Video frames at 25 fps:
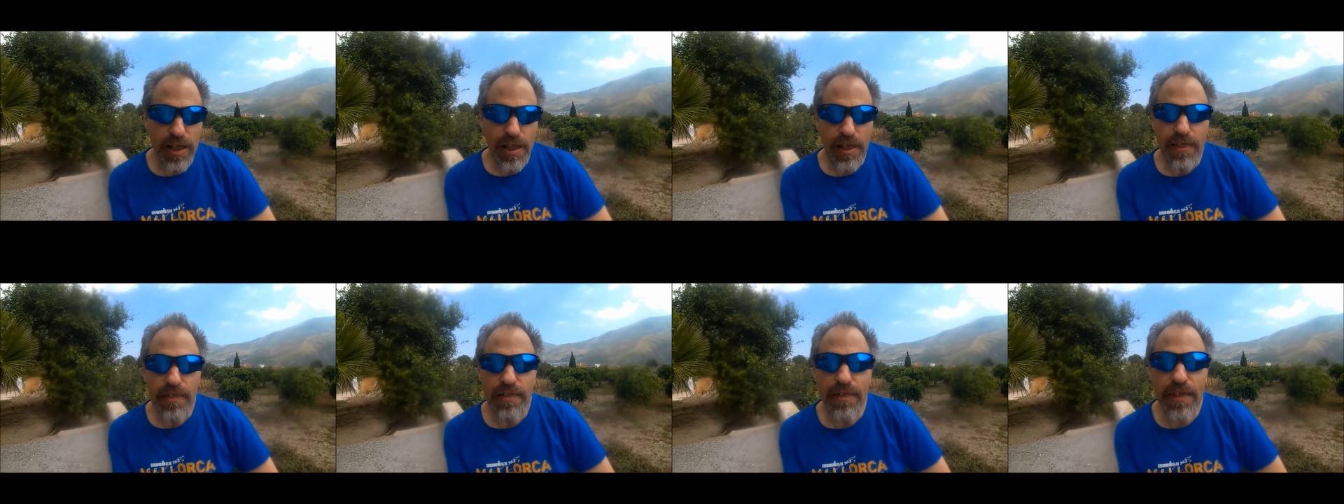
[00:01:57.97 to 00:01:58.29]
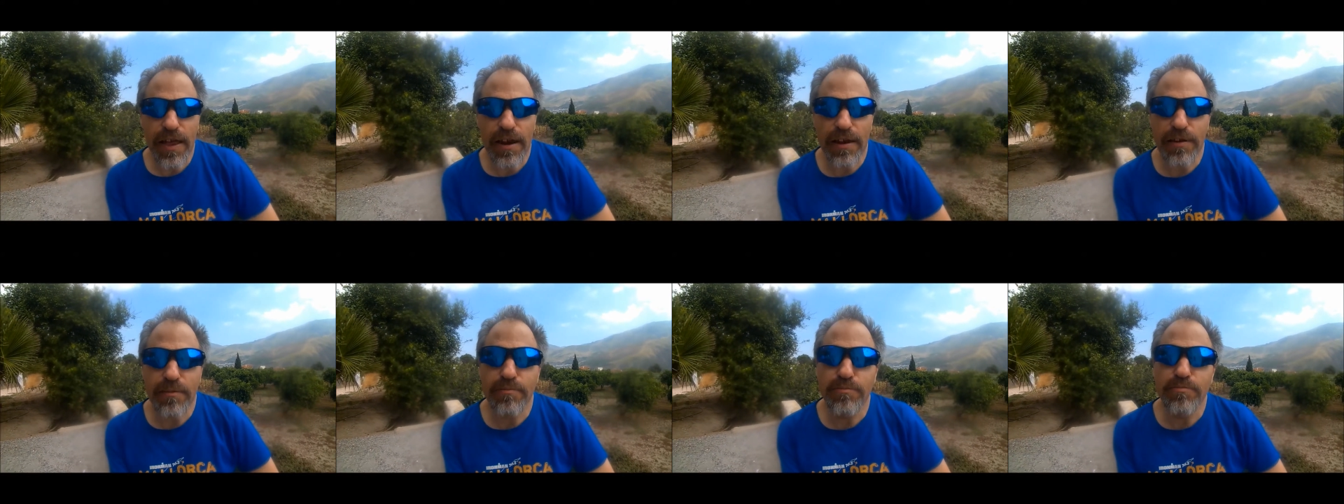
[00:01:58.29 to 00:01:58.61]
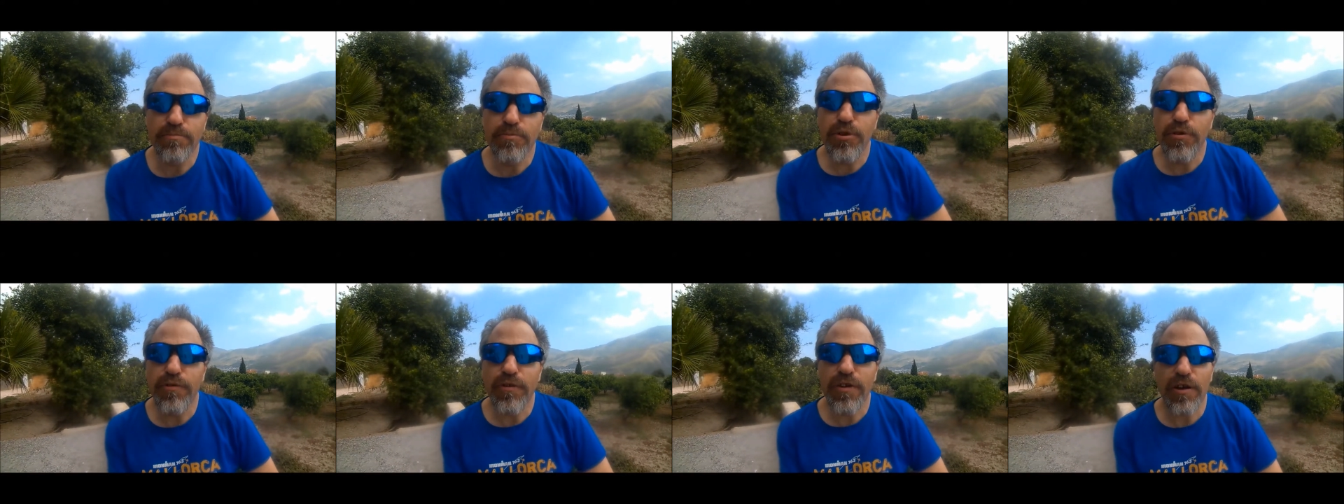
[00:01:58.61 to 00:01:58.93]
Then,
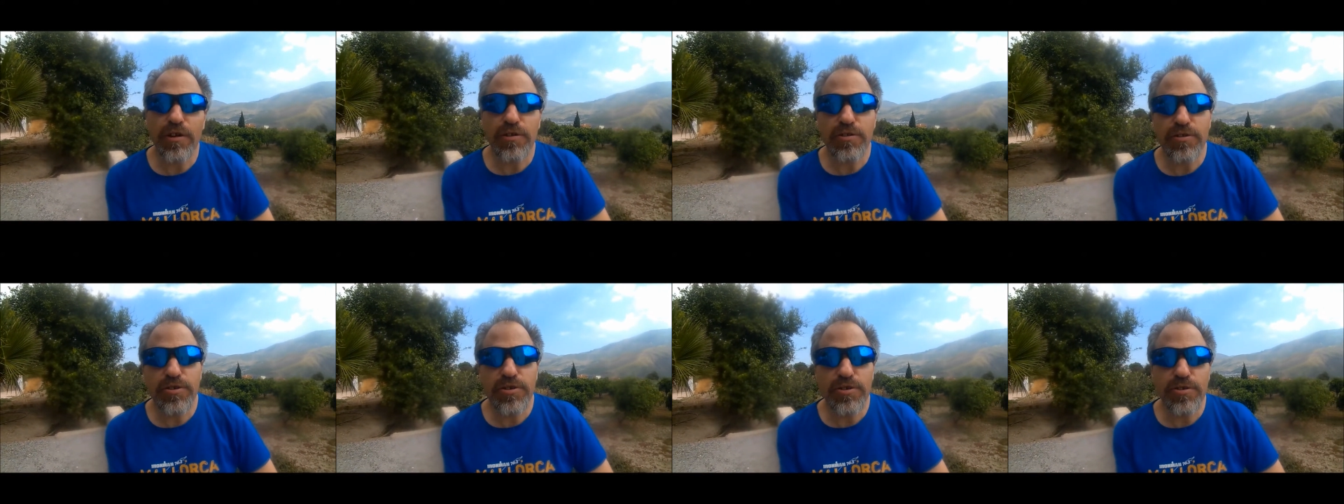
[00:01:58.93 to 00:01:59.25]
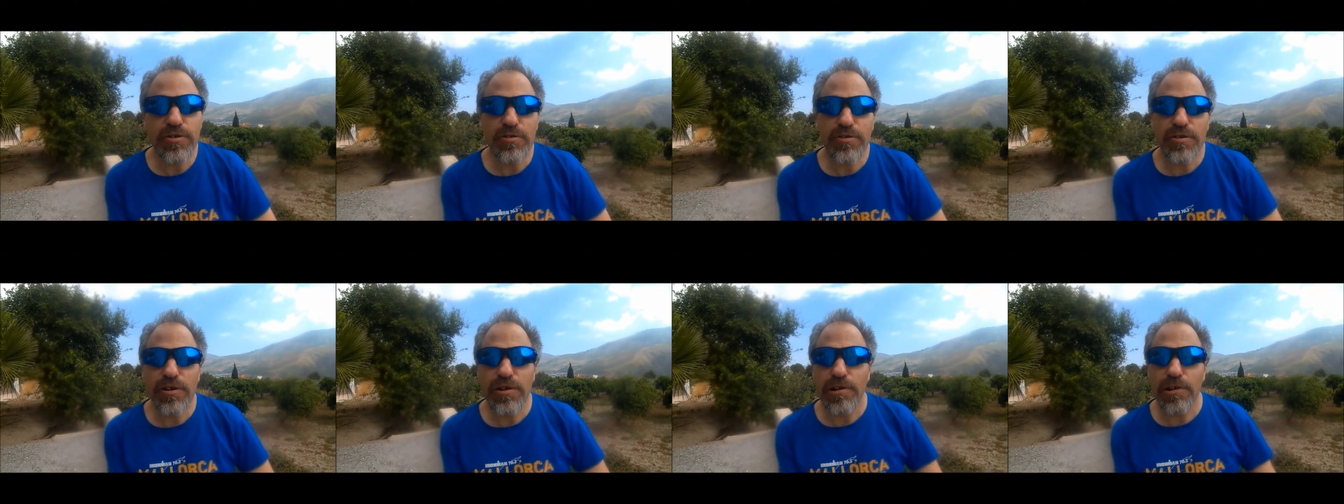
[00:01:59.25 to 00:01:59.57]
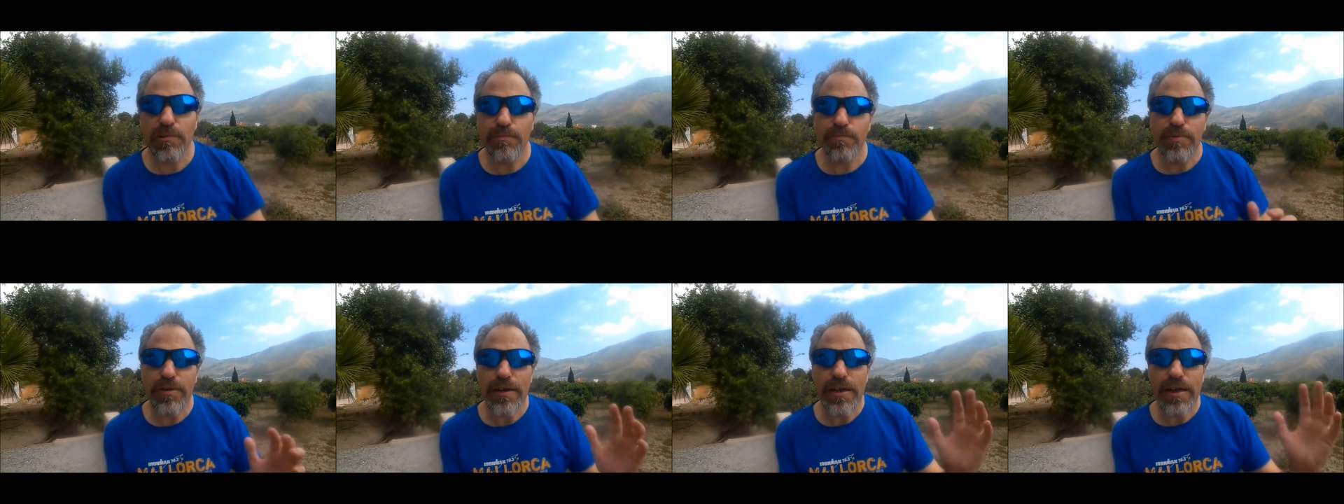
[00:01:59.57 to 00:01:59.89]
moving on to
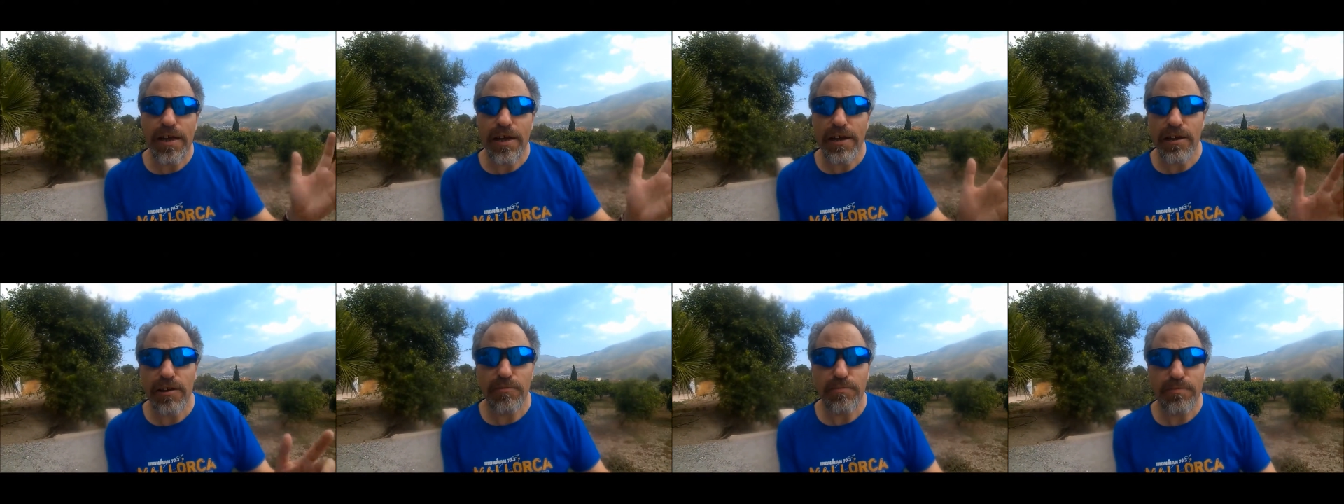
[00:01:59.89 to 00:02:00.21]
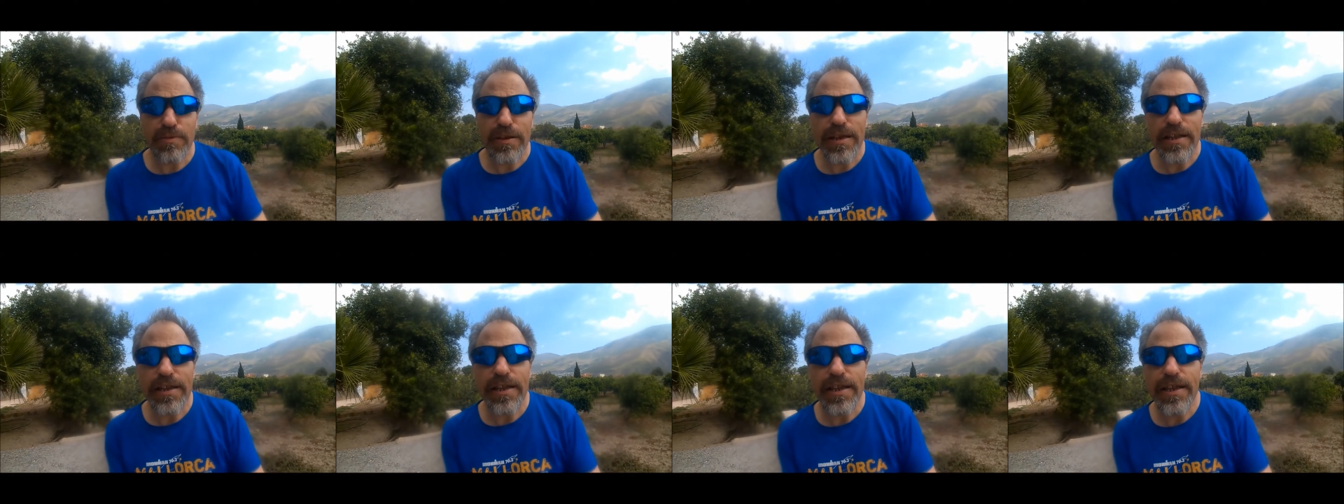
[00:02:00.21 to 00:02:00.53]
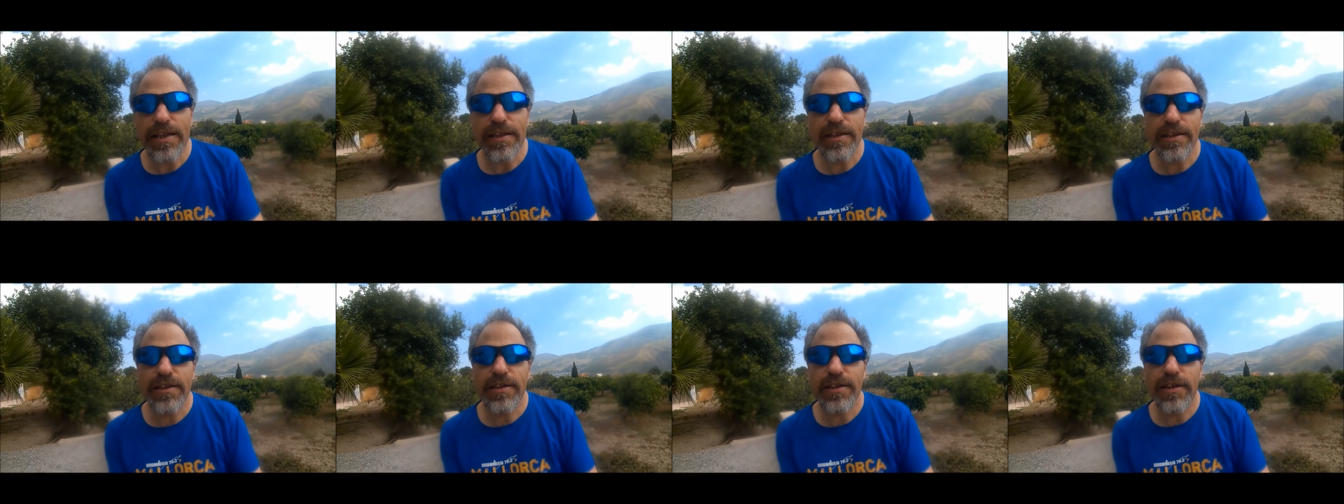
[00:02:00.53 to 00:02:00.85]
a completely
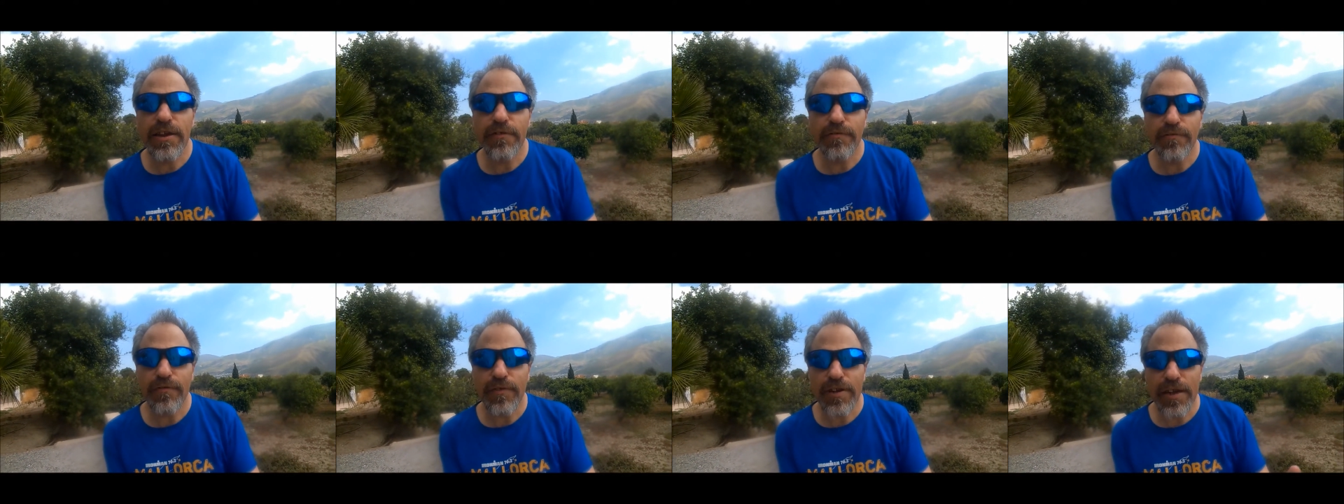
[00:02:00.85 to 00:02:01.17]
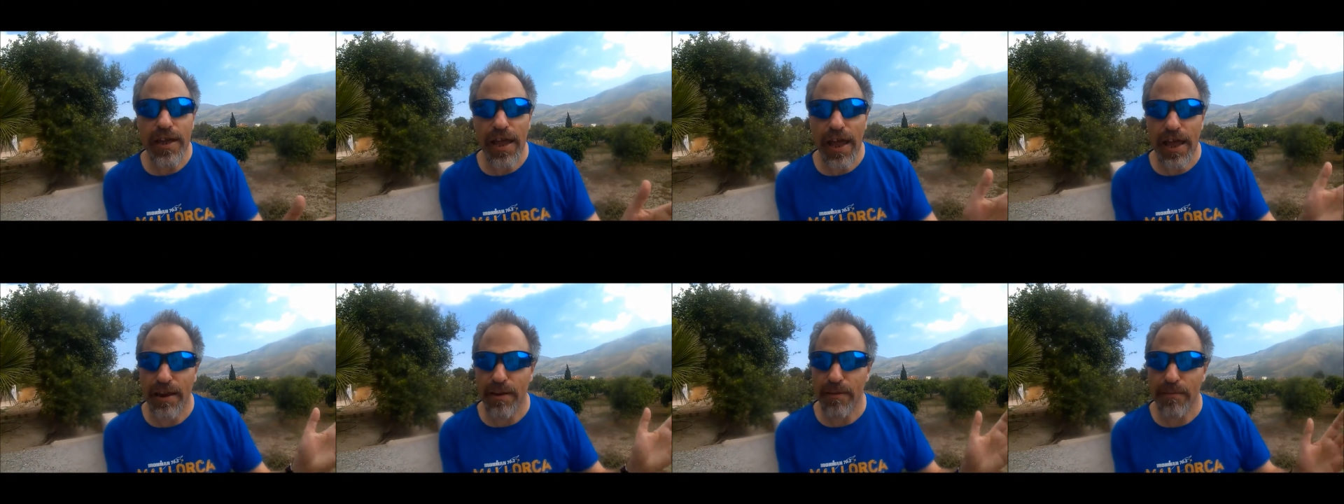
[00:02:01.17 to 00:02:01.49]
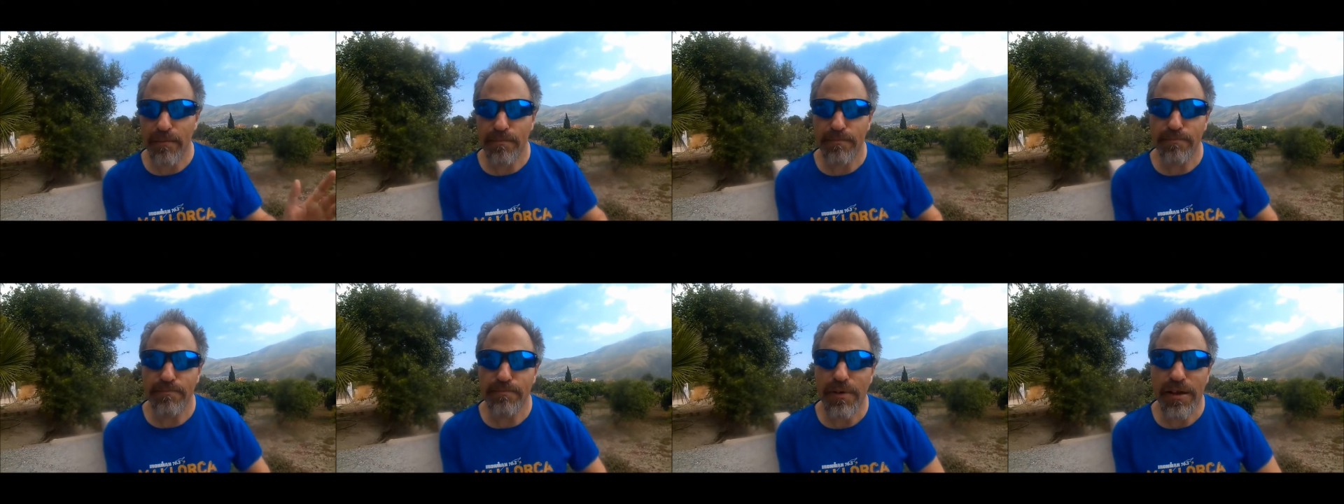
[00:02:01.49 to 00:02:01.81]
different and
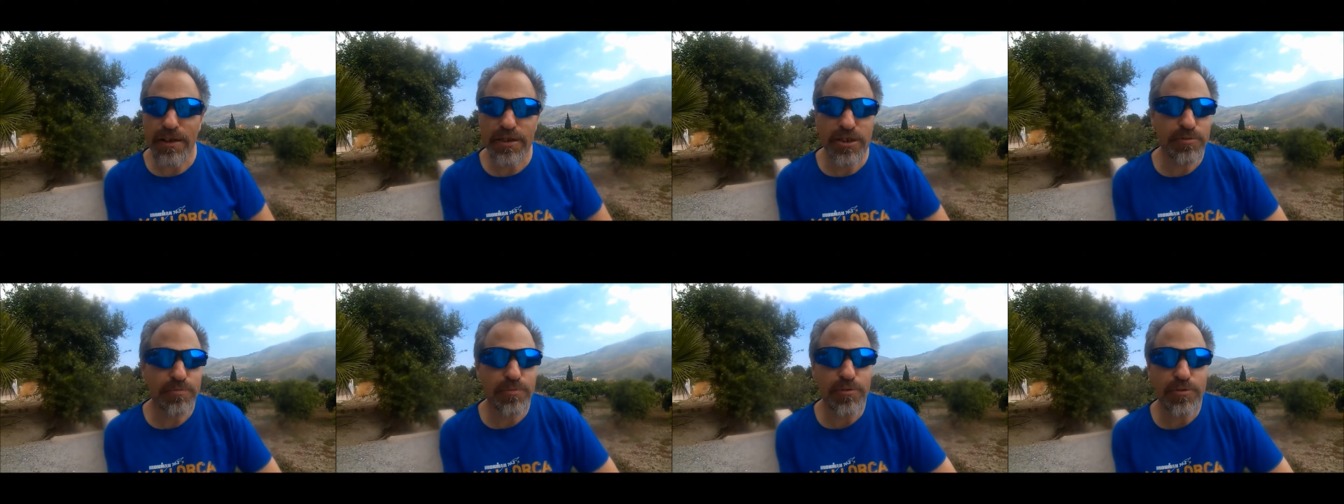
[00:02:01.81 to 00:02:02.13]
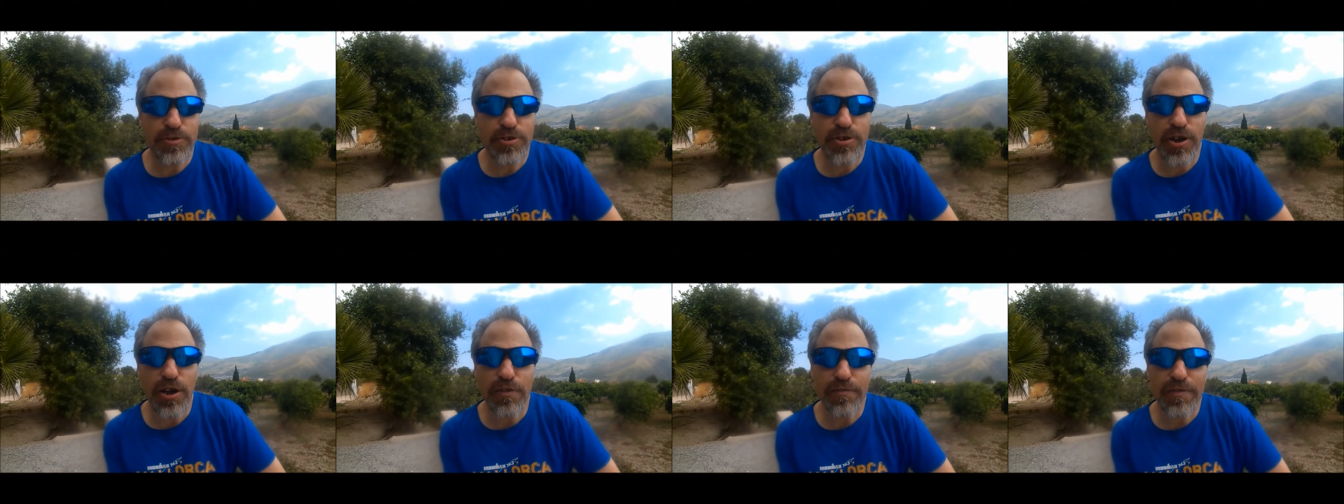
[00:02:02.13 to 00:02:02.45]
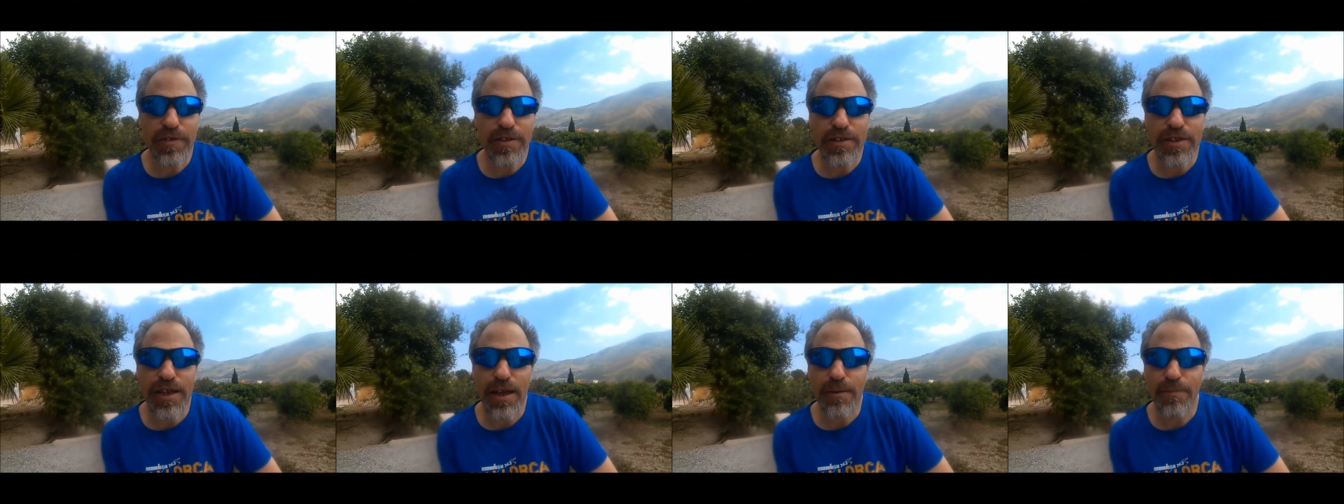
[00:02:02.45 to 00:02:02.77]
much more jovial type of